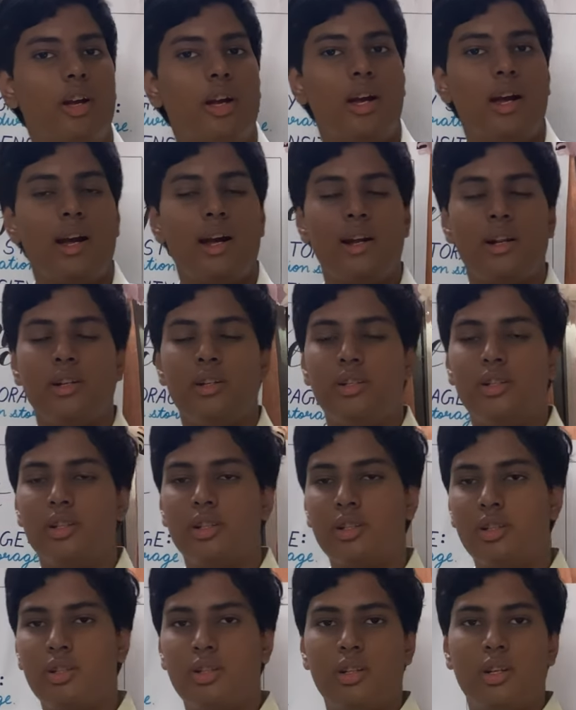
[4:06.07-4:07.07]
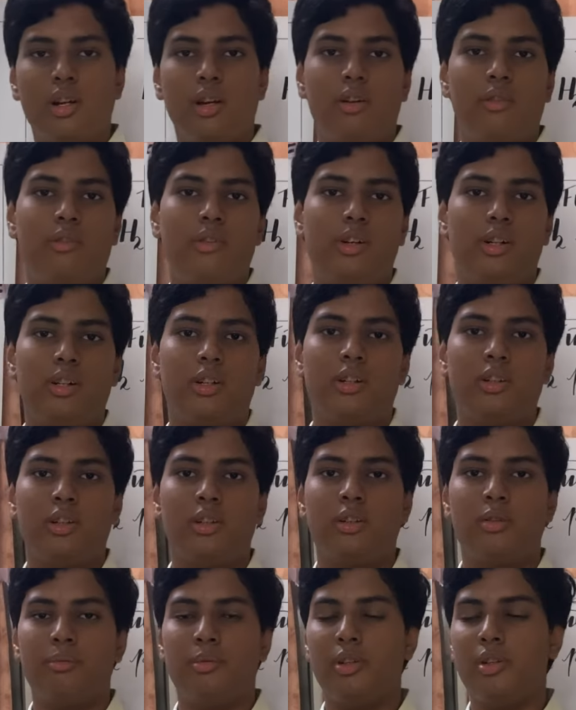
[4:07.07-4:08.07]
and just filter
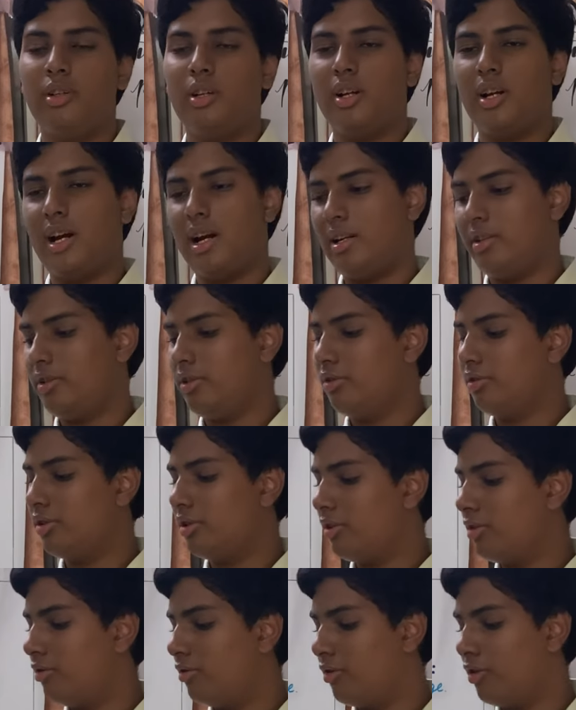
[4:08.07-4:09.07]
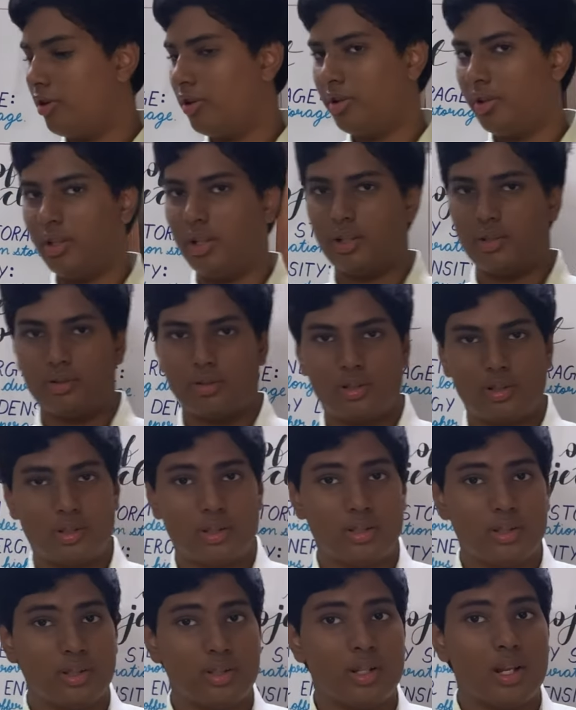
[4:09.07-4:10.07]
it a bit and use it for
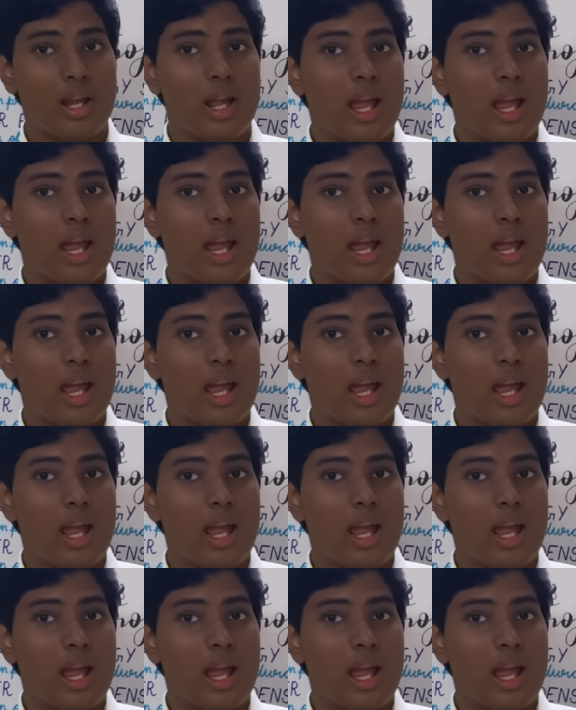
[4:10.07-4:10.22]
electrolysis.